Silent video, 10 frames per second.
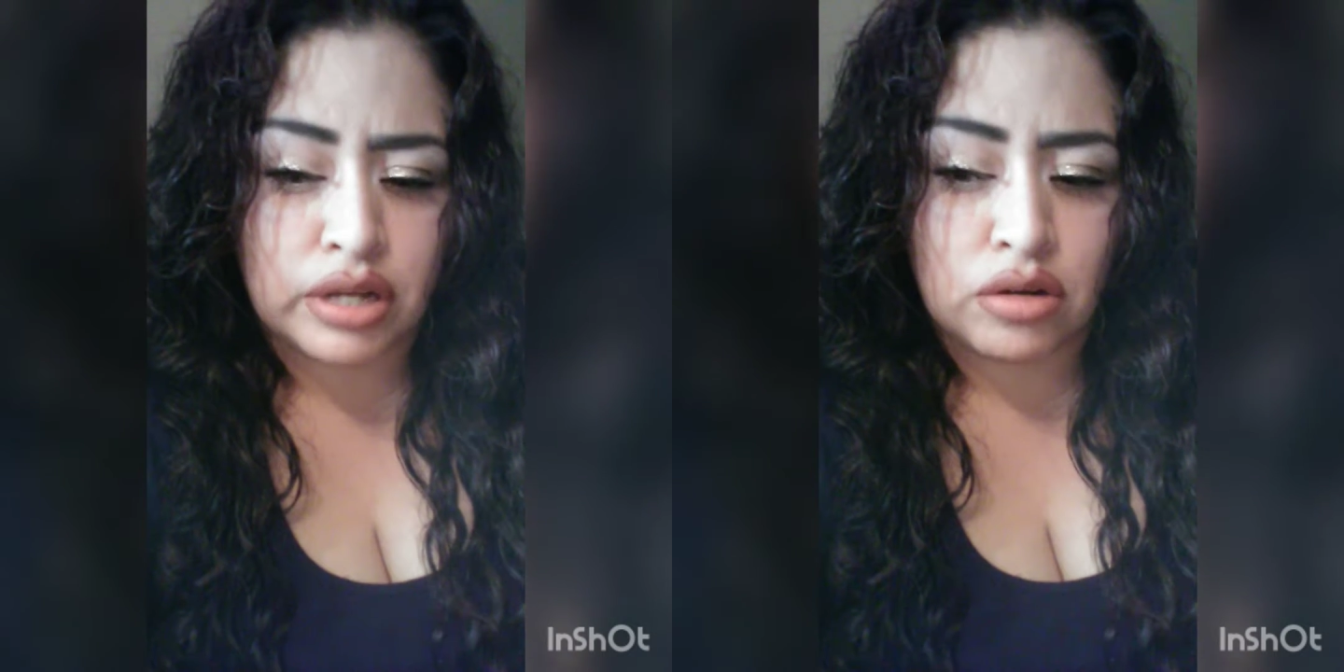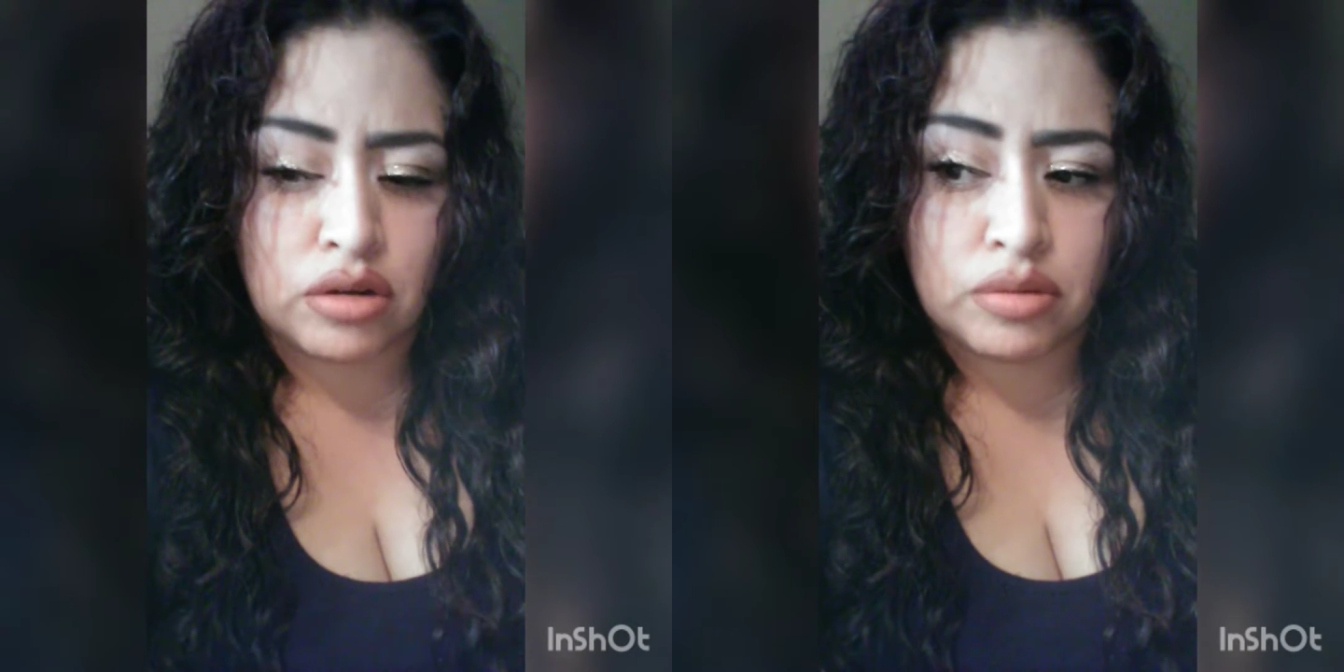
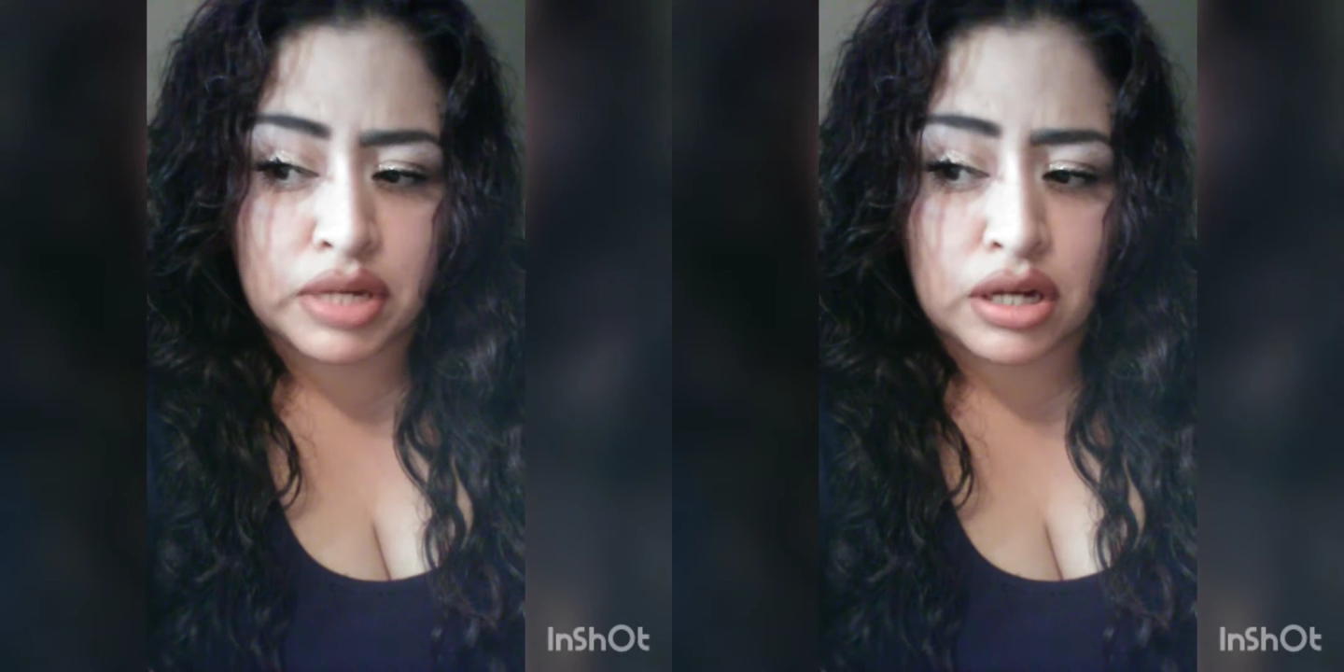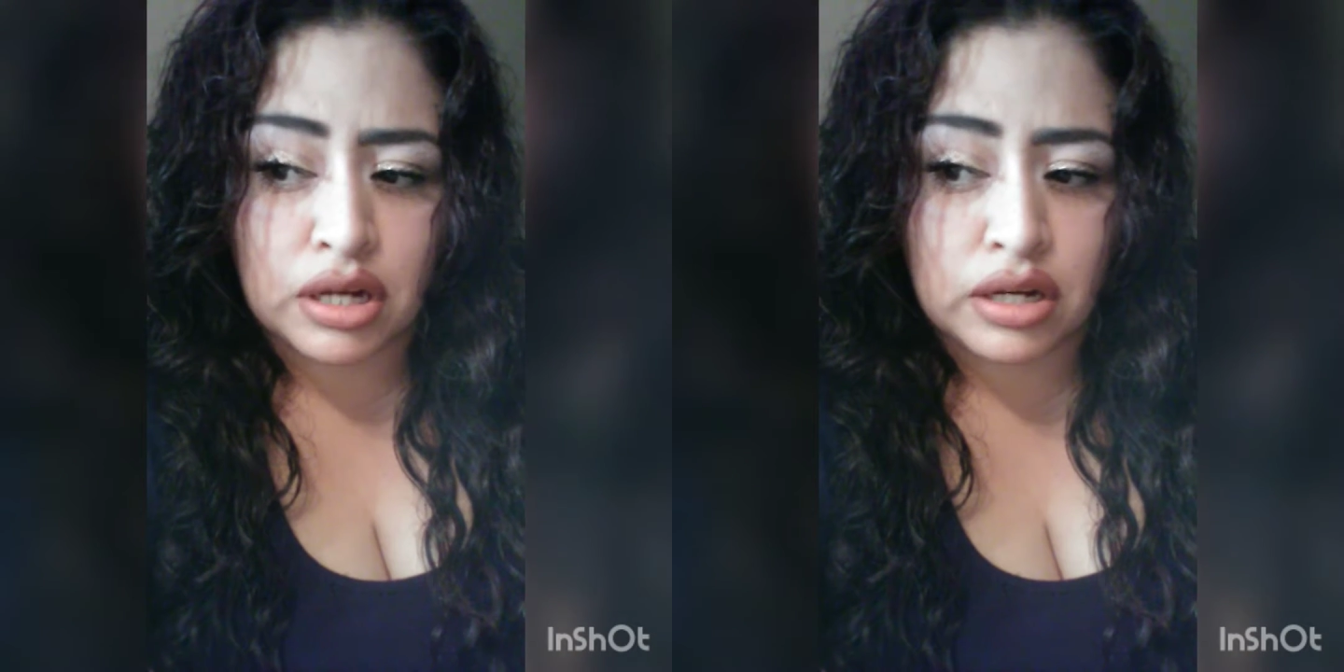oh my
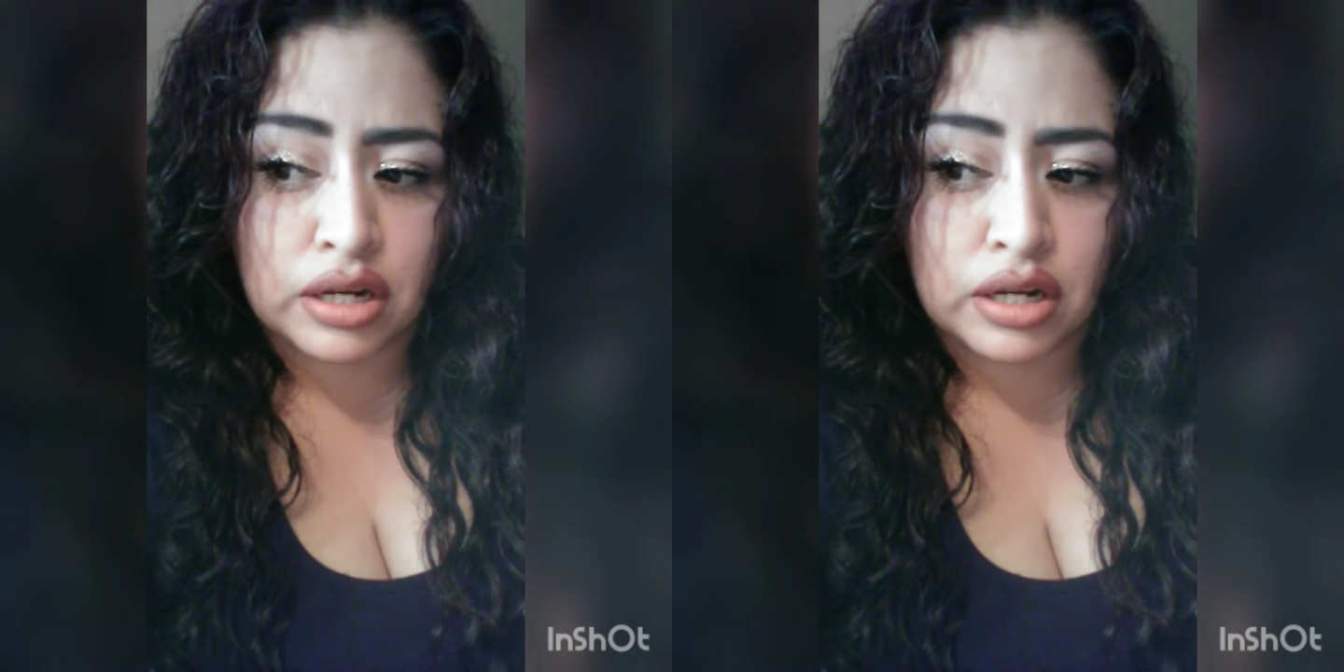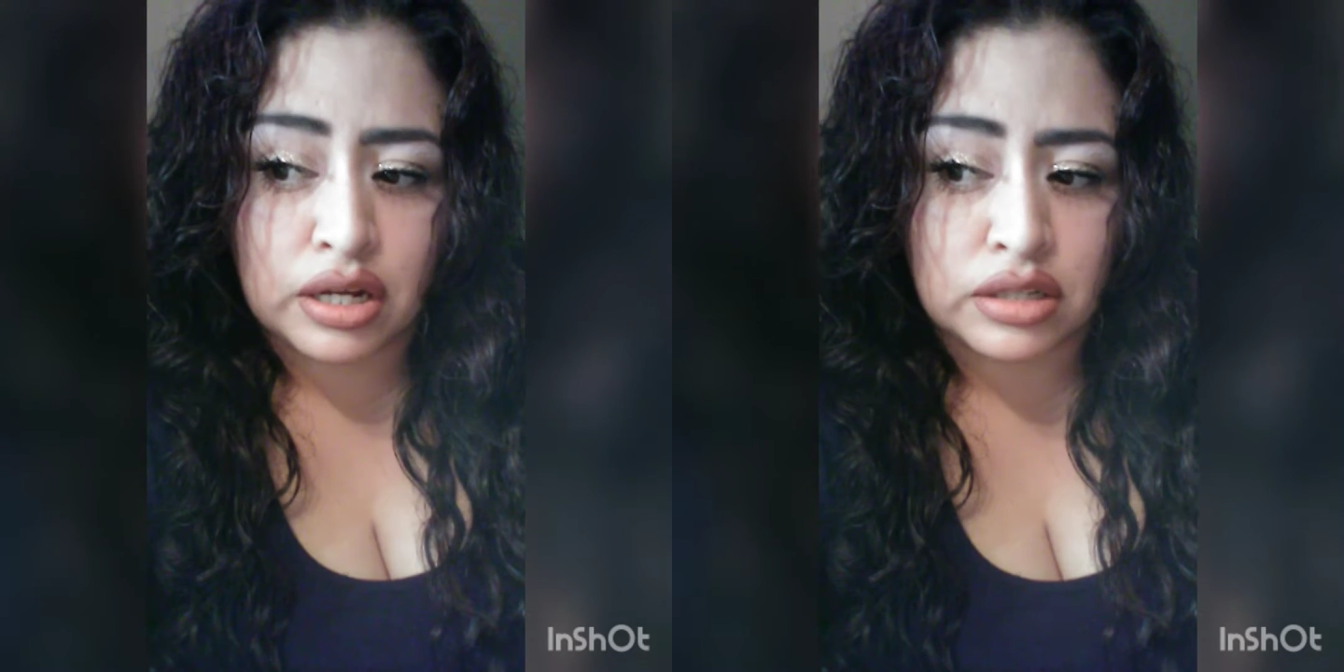God, I
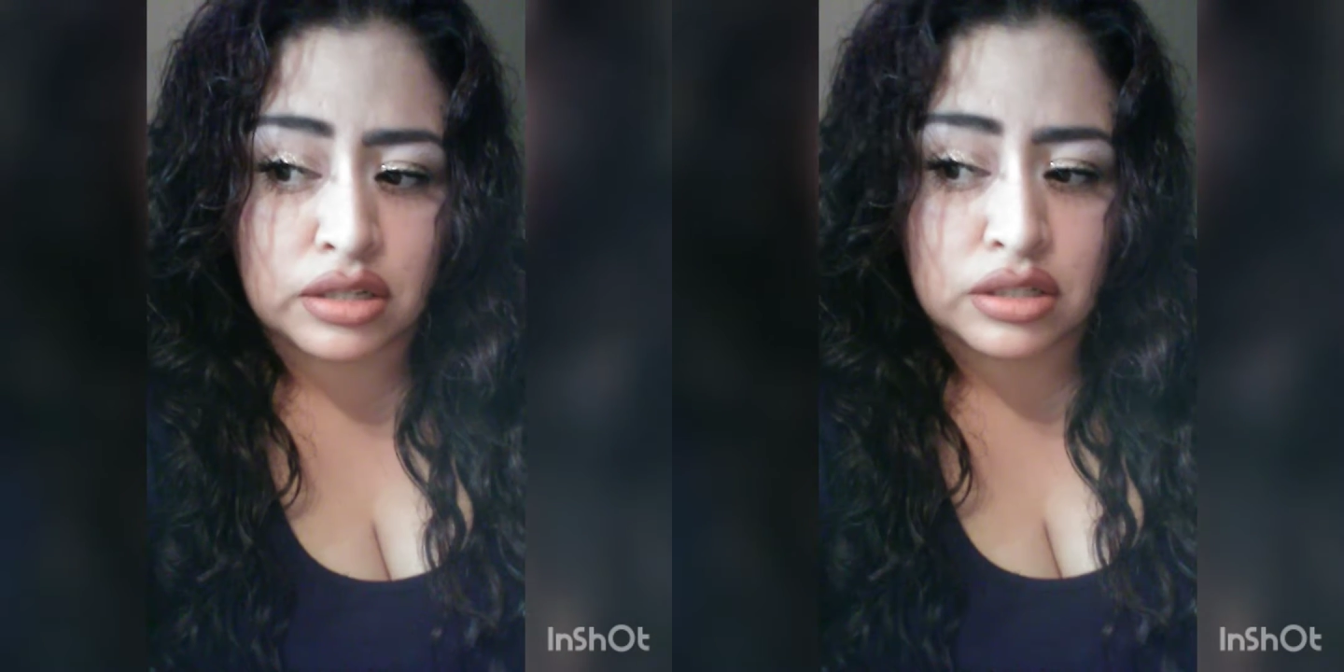gotta